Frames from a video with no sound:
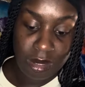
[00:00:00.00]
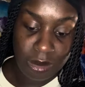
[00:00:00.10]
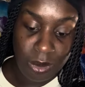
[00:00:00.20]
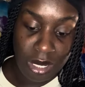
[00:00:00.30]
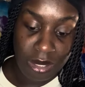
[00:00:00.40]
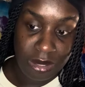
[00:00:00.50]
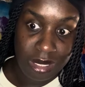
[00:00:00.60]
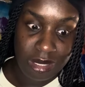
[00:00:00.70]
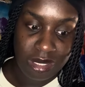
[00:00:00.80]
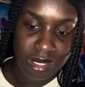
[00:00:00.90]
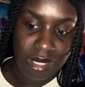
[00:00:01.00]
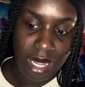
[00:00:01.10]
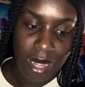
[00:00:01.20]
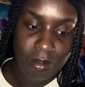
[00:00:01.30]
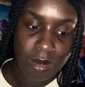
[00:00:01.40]
That's what I heard. It just
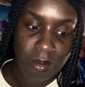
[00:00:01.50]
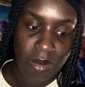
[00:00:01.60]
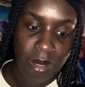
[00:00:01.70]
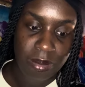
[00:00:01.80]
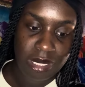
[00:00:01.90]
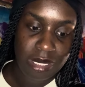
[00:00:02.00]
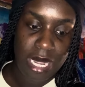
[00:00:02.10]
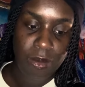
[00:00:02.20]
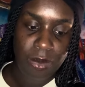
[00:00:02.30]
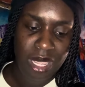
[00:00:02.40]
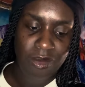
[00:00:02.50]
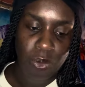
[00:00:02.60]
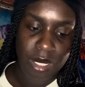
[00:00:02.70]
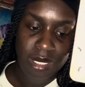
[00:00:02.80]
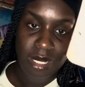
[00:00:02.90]
stops. Abruptly stopped. We have
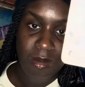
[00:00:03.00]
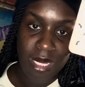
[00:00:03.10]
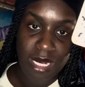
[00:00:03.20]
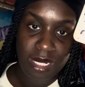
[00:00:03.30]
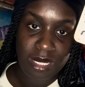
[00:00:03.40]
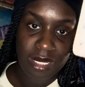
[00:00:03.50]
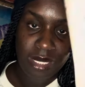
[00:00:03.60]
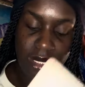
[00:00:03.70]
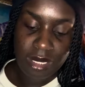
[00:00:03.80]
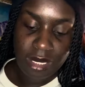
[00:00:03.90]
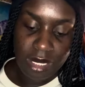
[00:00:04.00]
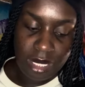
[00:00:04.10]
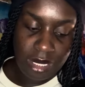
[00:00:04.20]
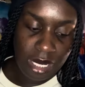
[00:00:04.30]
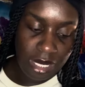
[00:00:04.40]
wisdom here.
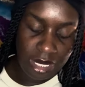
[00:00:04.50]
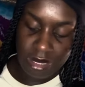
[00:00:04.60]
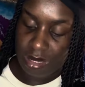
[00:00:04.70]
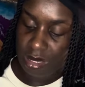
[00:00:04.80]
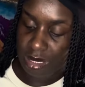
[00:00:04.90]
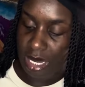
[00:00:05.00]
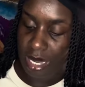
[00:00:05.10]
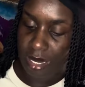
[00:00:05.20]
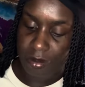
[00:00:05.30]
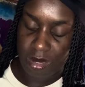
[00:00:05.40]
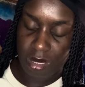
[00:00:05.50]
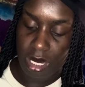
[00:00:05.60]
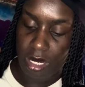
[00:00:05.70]
Yeah, it stops.